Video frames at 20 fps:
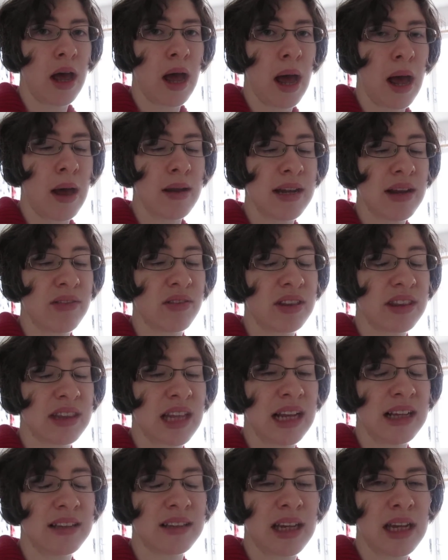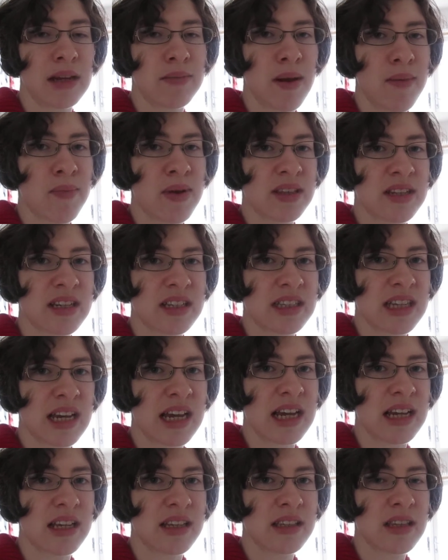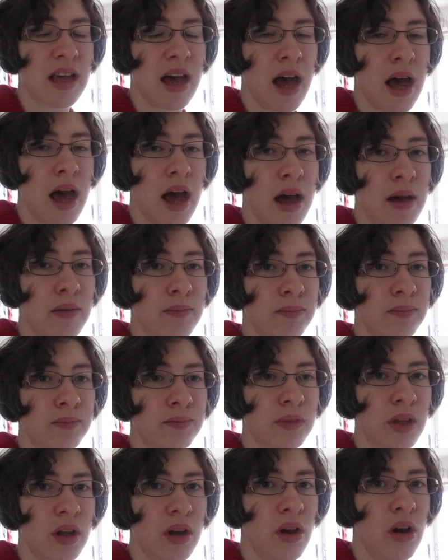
uh, different things ebay businesses um,